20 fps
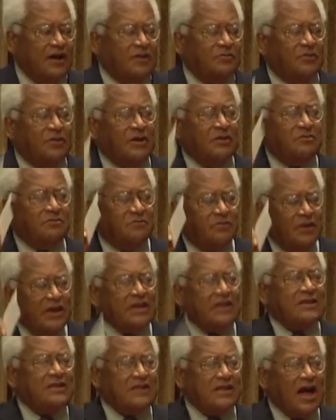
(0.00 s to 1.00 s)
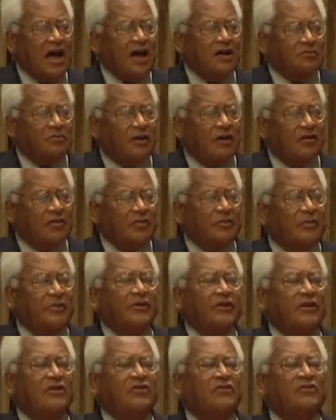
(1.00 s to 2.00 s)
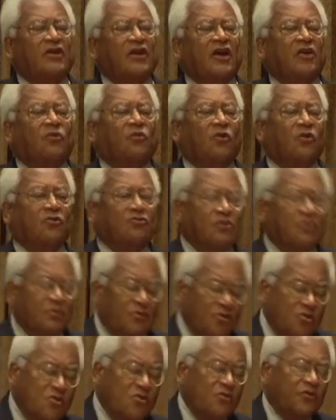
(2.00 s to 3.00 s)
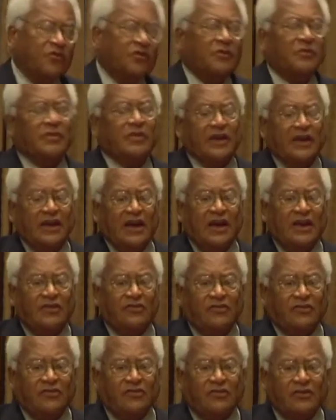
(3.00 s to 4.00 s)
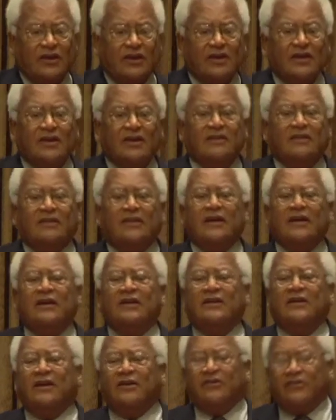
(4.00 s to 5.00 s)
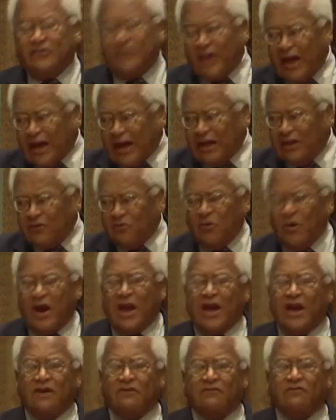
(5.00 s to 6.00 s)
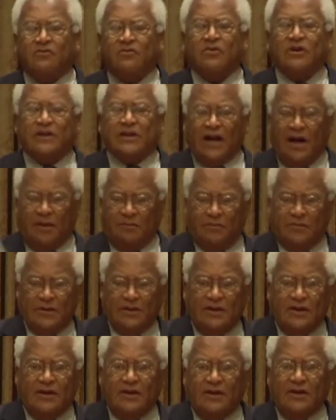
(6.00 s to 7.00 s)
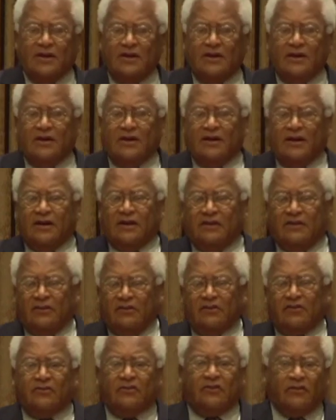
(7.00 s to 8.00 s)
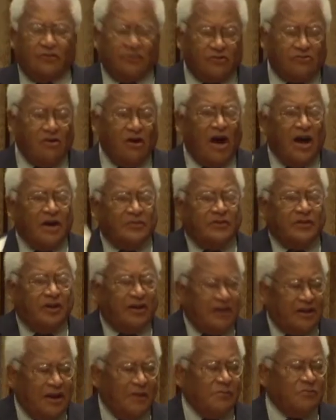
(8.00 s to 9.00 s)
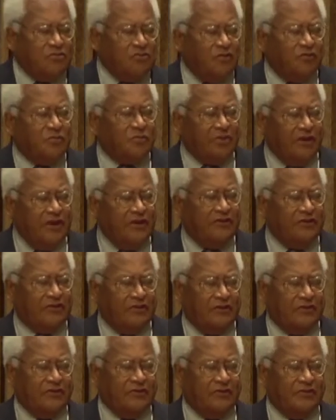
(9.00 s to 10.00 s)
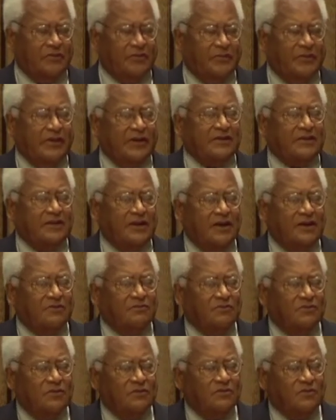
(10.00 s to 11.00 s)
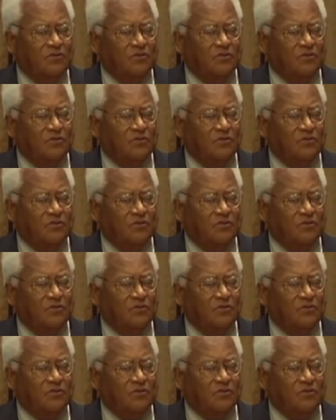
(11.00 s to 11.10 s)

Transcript: had been beaten down by the police and were removed from the gates, then a second wave went up. This is described in a number of places, but it